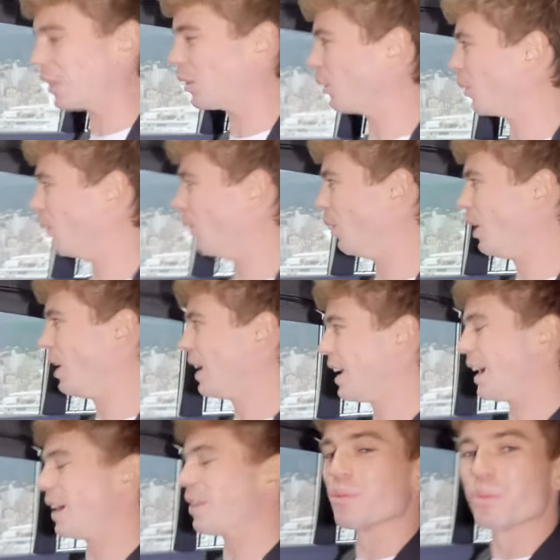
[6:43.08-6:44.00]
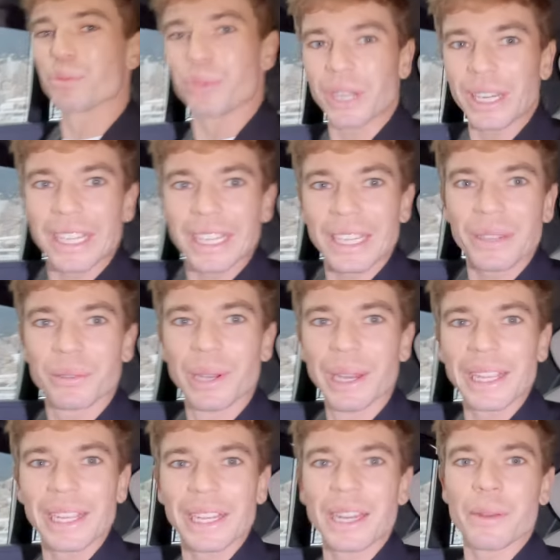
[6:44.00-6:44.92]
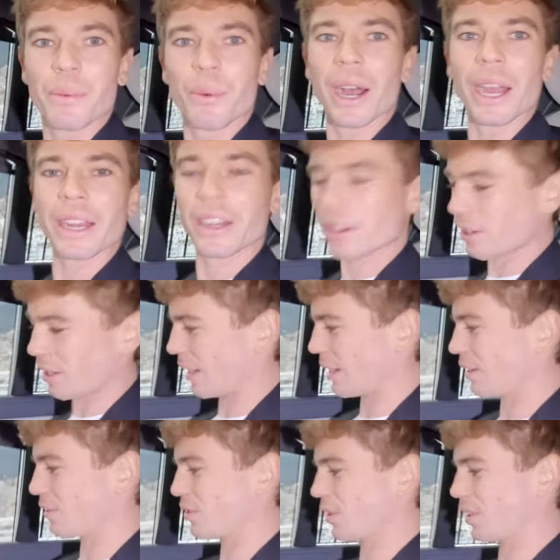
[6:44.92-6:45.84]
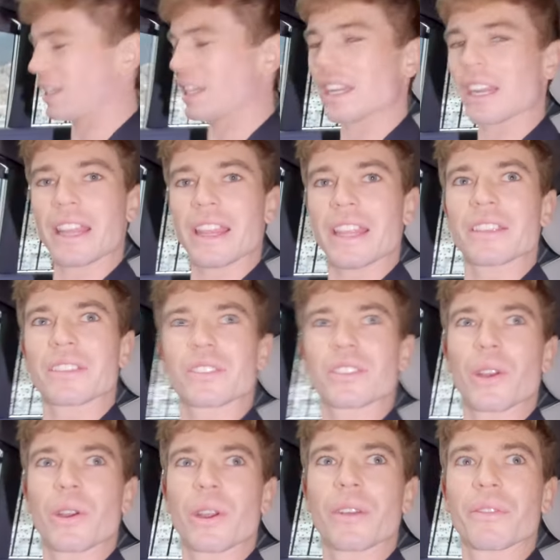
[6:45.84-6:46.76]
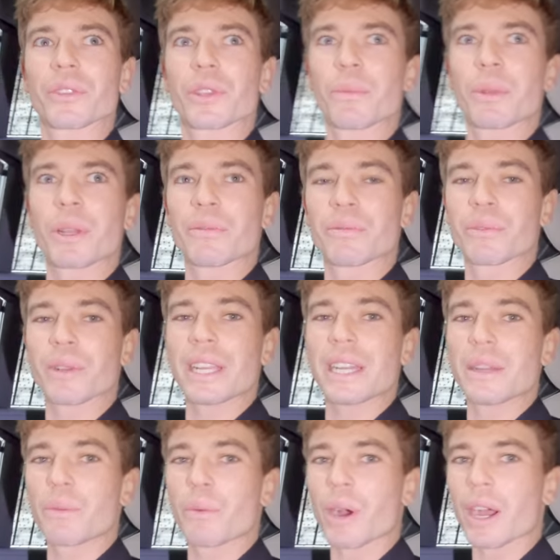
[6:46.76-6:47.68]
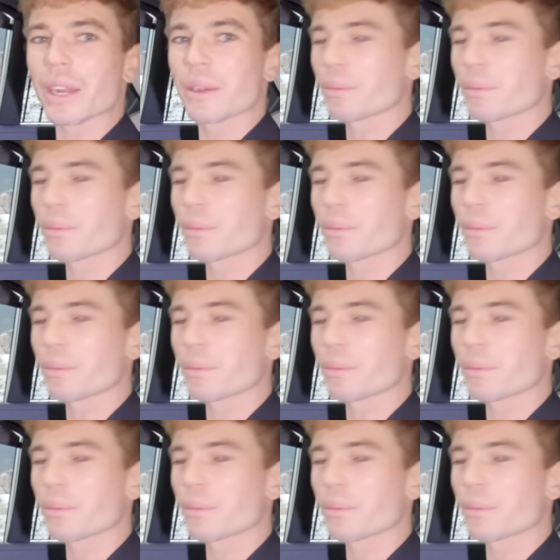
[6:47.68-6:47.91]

door and really, really wide. Look, I can just sit like this so comfortably. Really wide